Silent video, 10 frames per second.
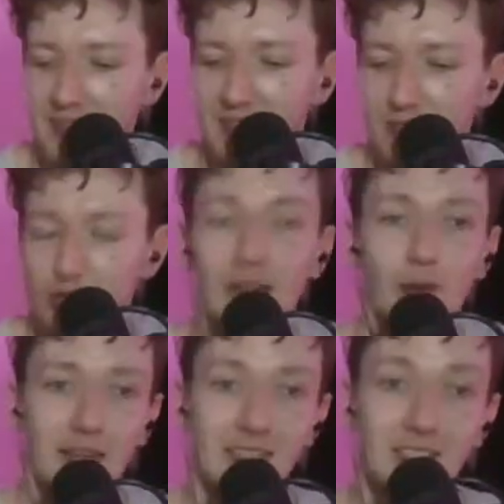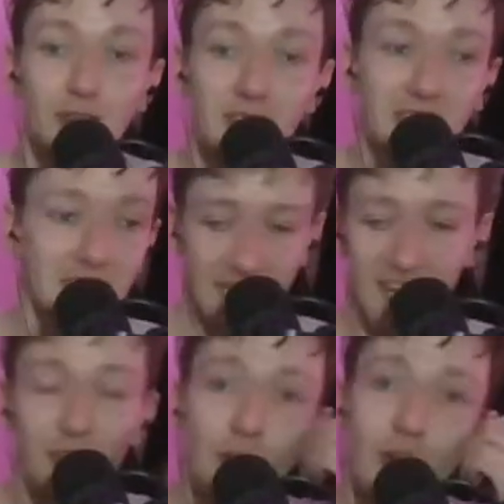wine. So we'll see.
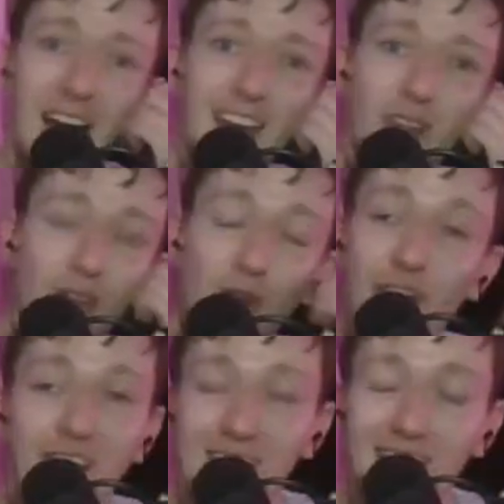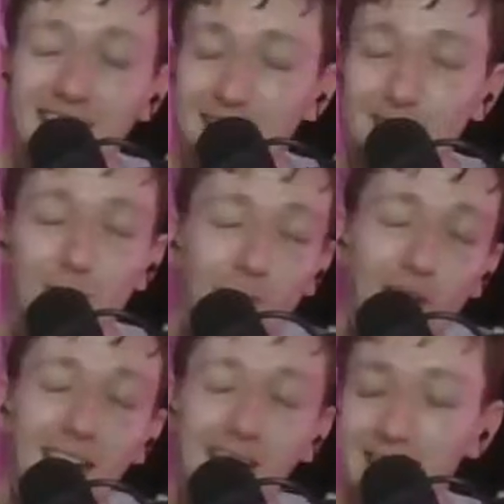I don't know if I like
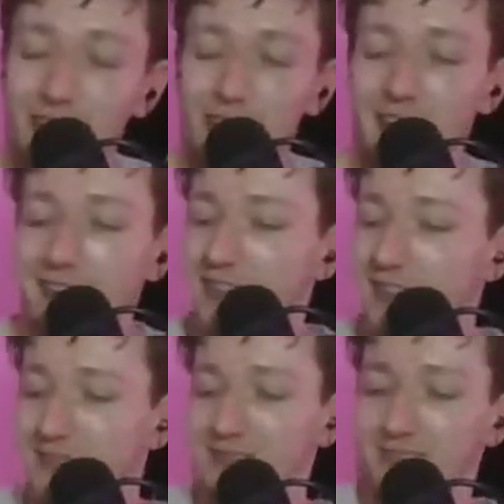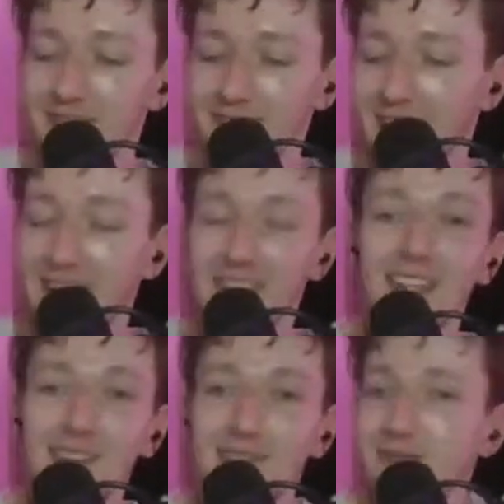why I like dry or not. I
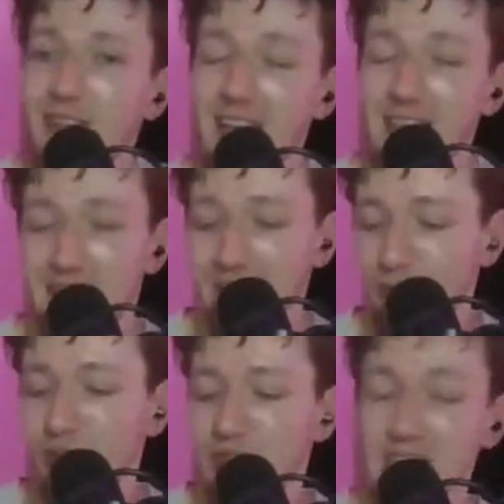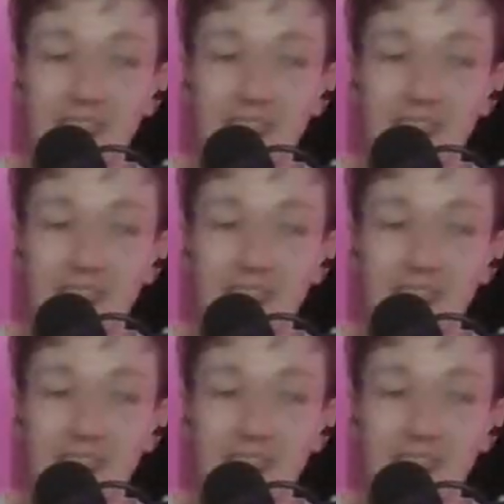think we'll see.